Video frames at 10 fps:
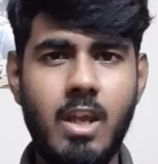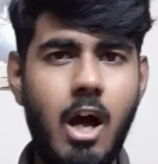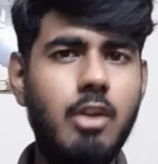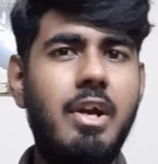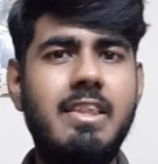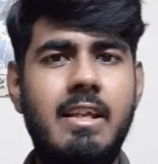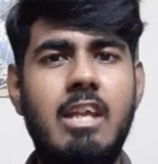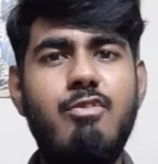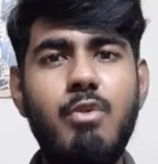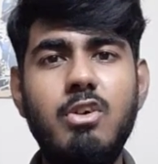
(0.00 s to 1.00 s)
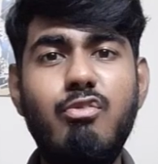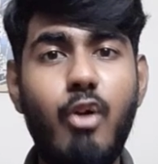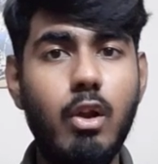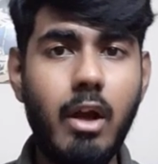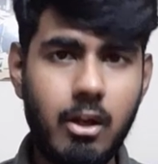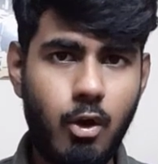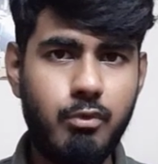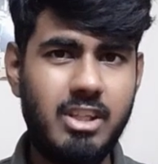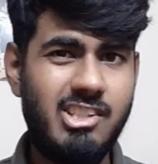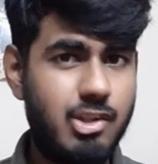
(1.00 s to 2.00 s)
Alright then, if you want to follow along
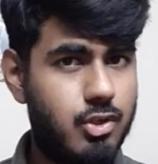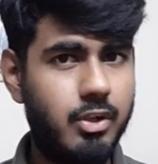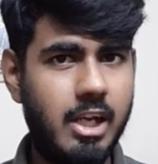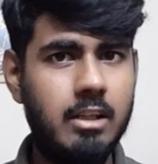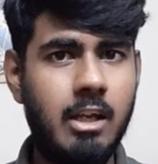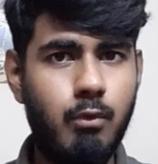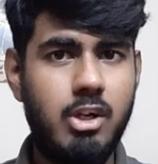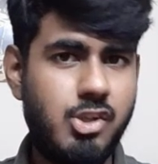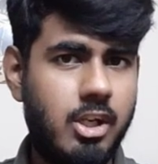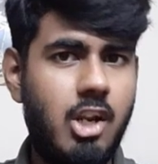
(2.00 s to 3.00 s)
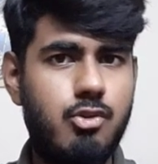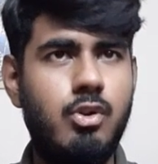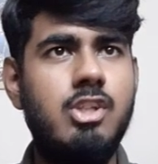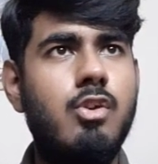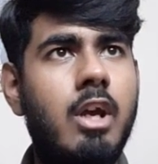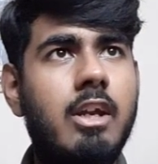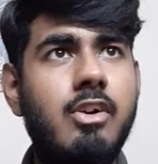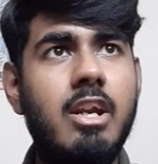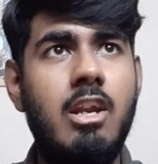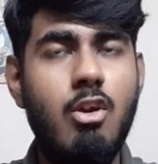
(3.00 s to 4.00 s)
with the tutorial, then what you're gonna do is you're gonna
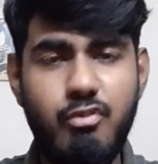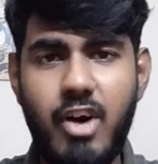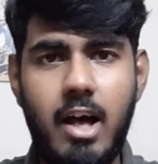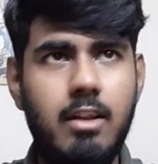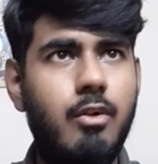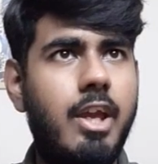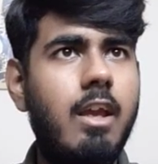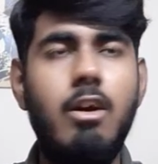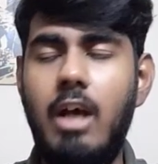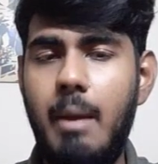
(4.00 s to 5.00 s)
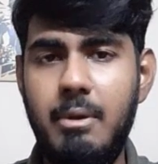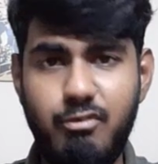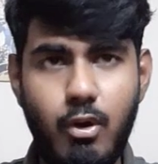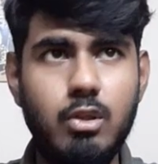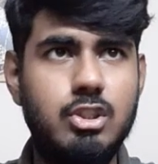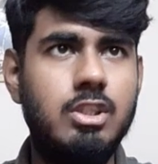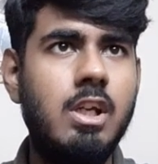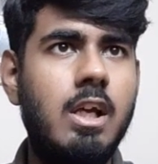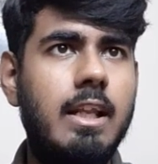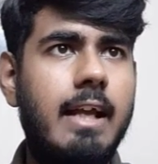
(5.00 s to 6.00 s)
create a new file, okay, folder,
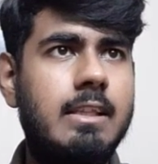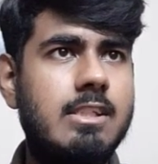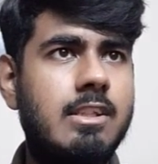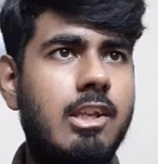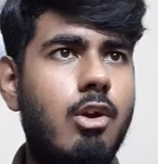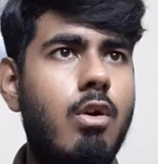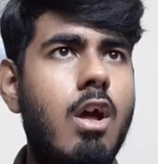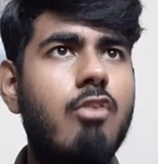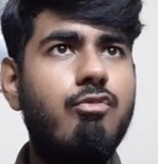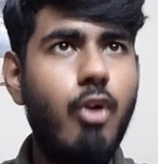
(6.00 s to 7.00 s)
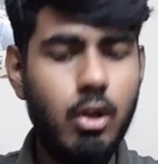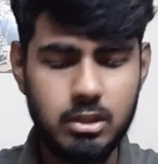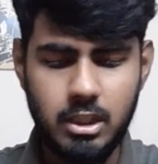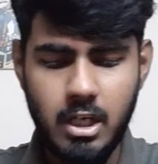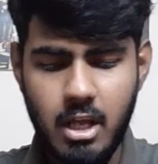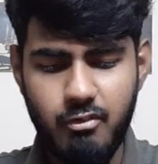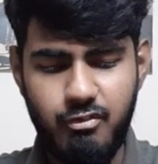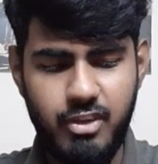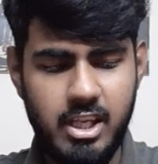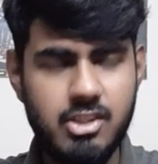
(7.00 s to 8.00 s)
like this, new folder,
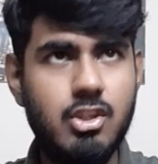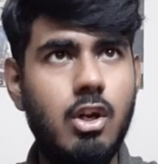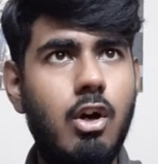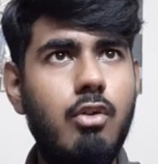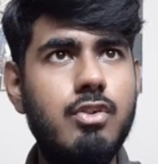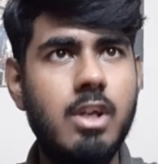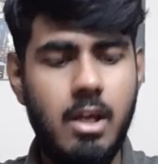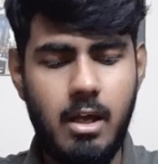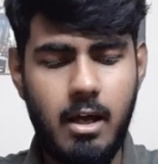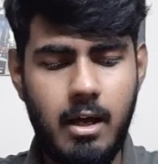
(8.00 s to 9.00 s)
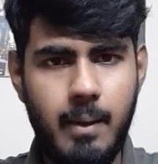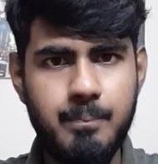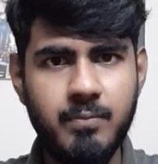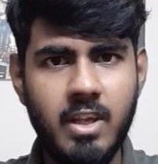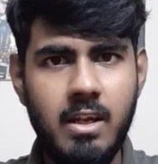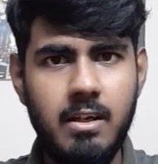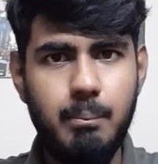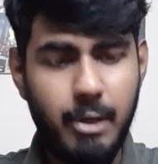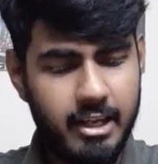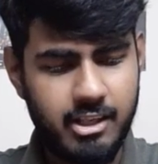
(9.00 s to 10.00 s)
VS Code,
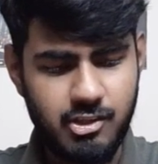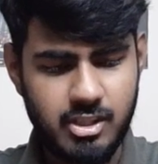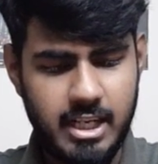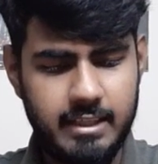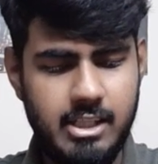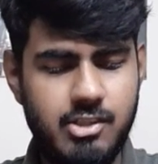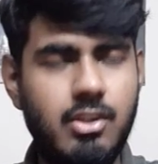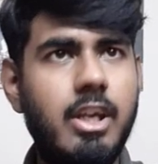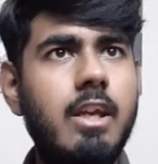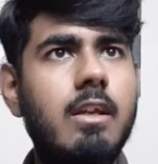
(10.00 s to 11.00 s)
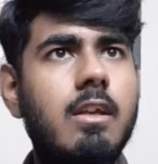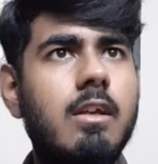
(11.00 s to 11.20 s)
plugins, like this, okay.